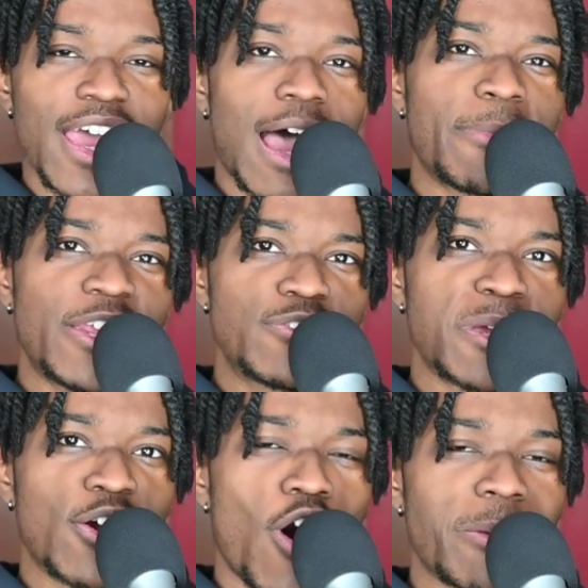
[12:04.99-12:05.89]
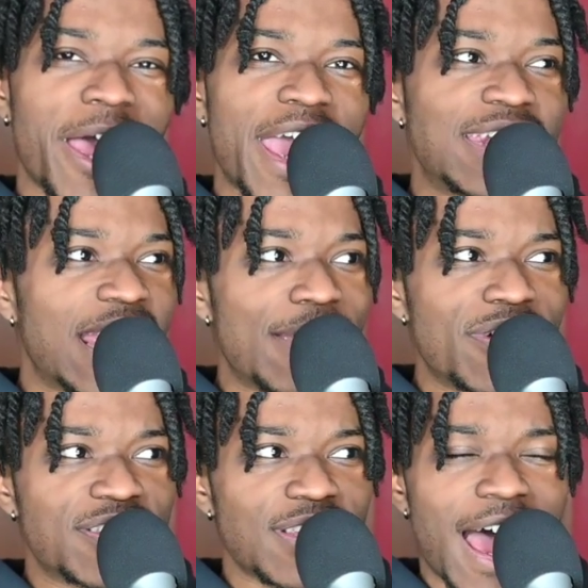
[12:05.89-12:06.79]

I mean, he's been guarded by Ed Davis.